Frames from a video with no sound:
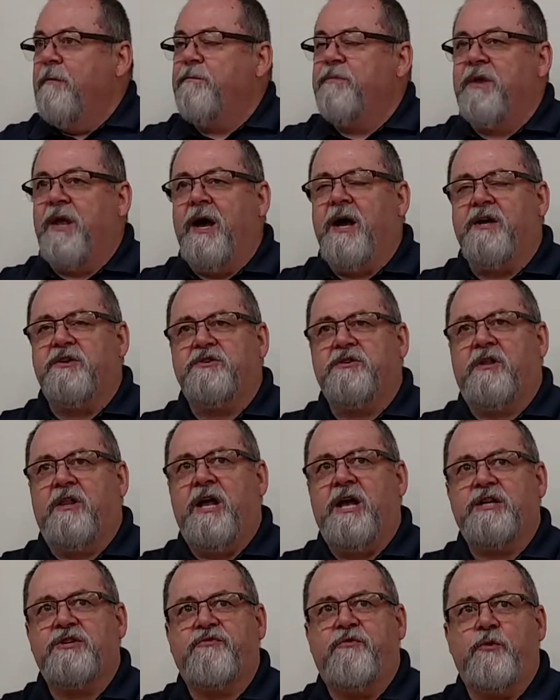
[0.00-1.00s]
Guys,
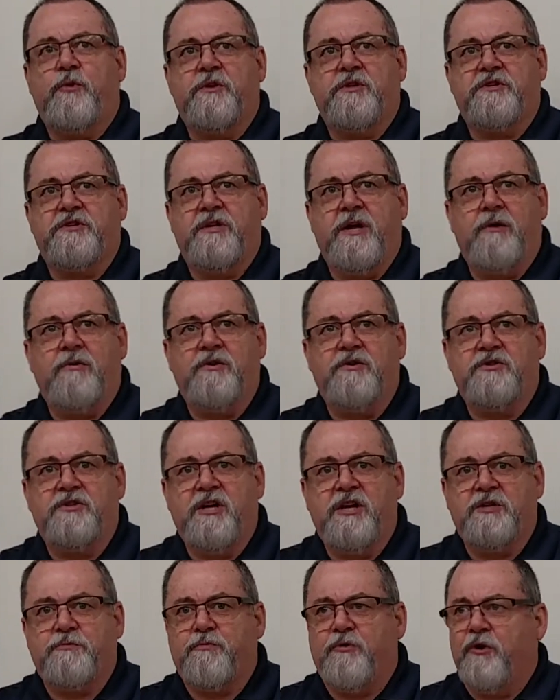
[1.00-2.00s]
class 4 standard
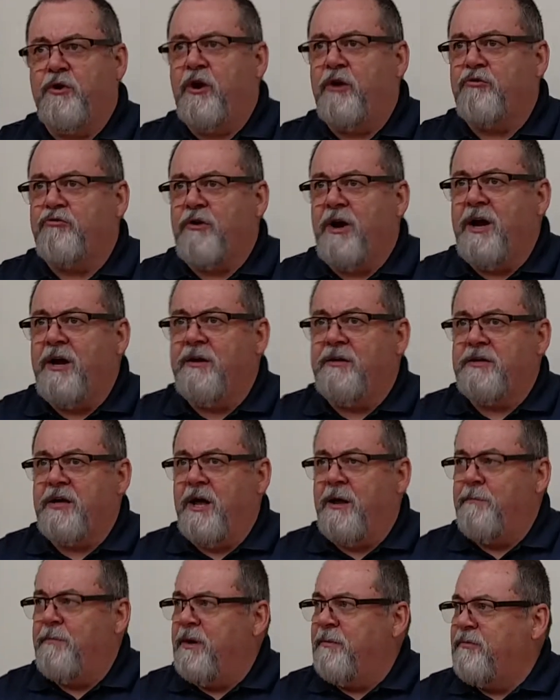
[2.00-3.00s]
says prolonged drying
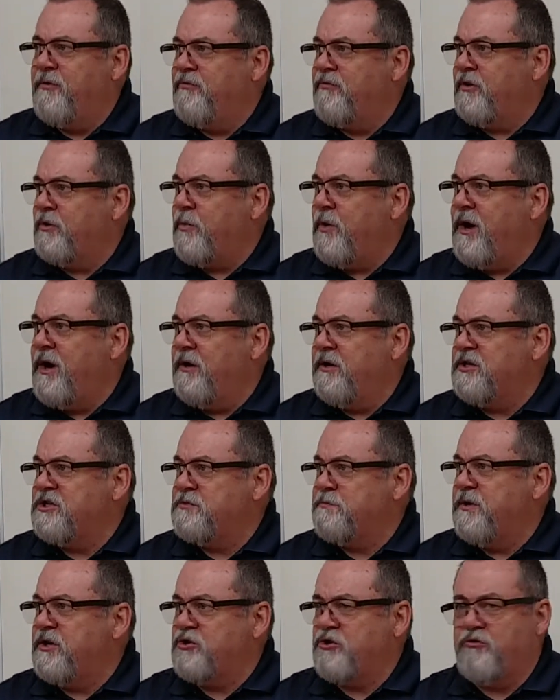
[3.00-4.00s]
time may be required and
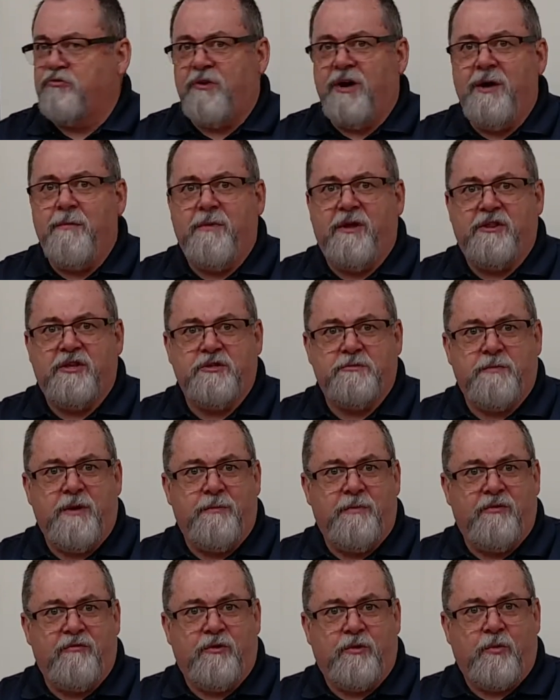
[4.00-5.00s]
special drying methods may
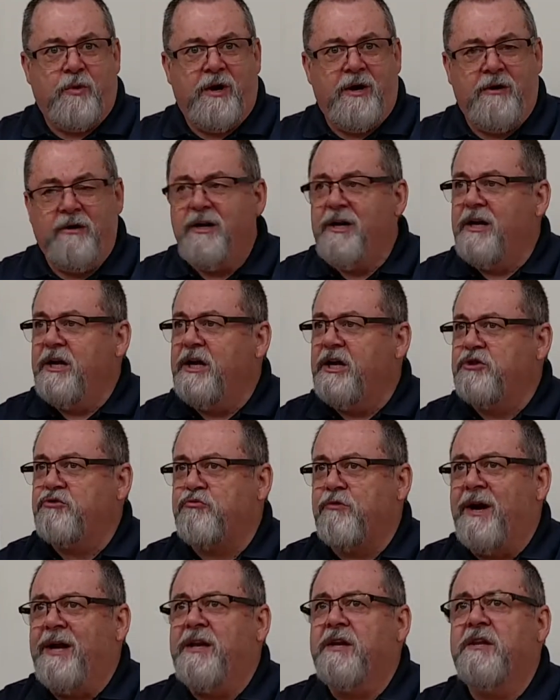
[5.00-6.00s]
be required. It's
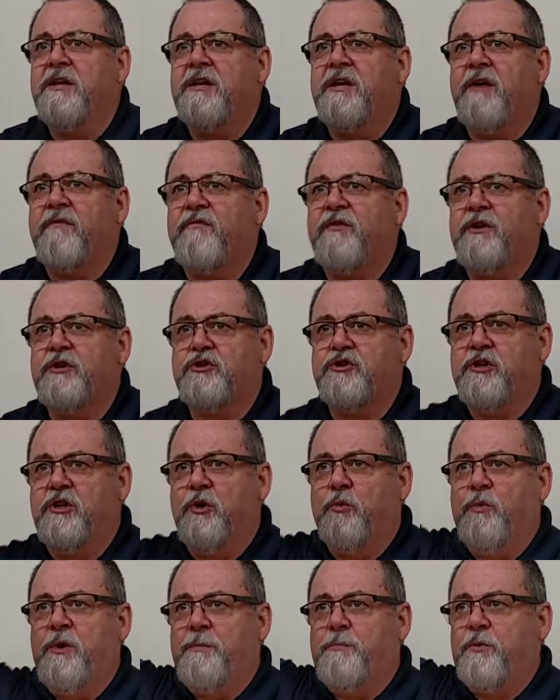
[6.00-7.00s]
right in the definition that
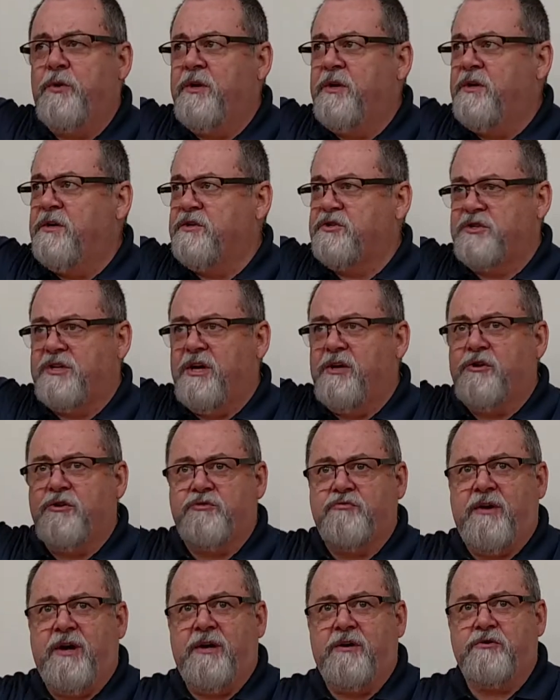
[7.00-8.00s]
we put in the standards
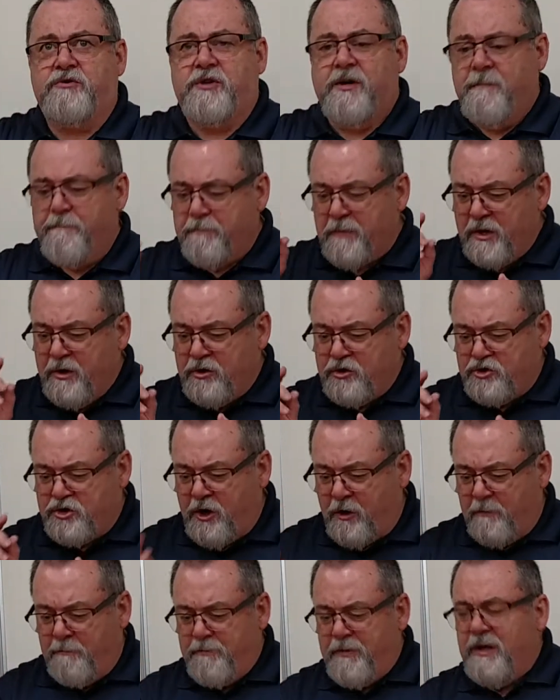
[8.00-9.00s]
writers.
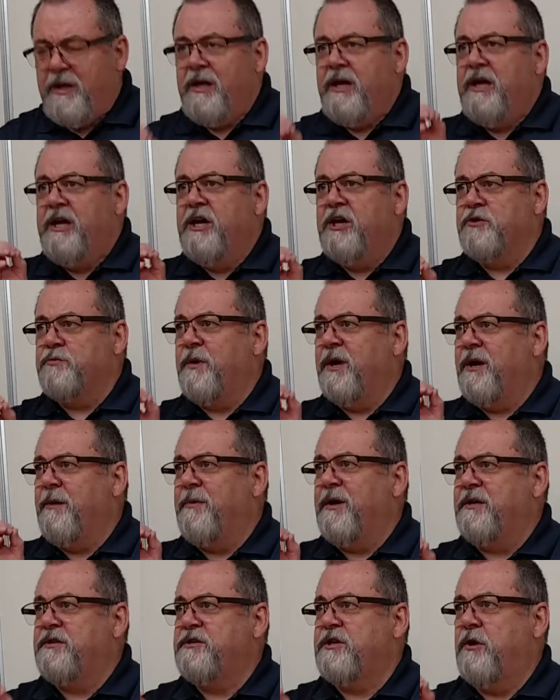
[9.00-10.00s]
So here's what I'm
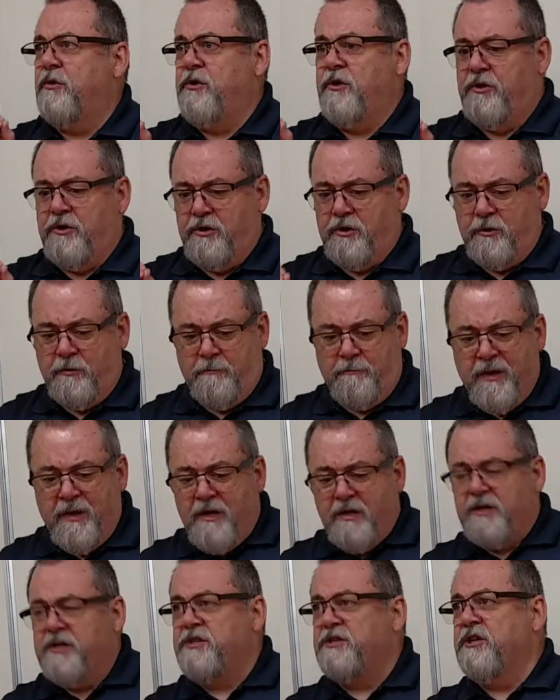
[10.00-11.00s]
gonna tell you to do,
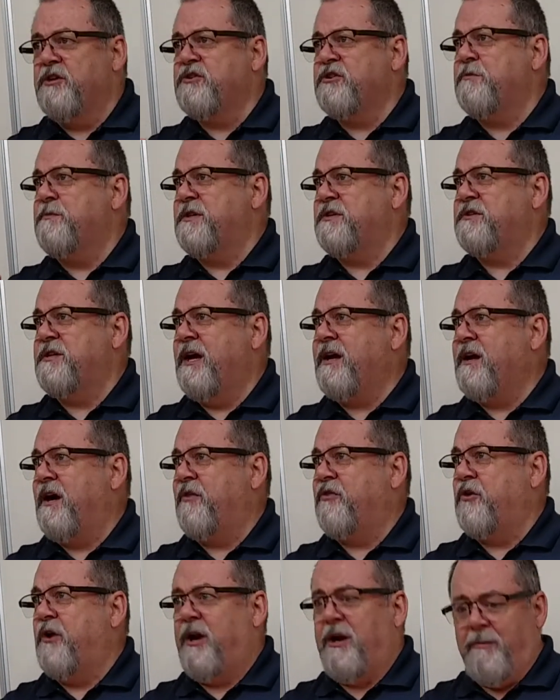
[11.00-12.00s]
because here's the mistake I
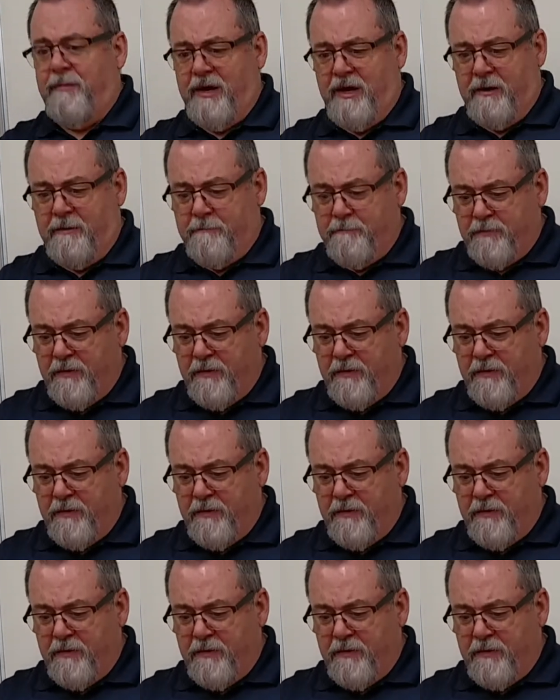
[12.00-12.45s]
thought I made.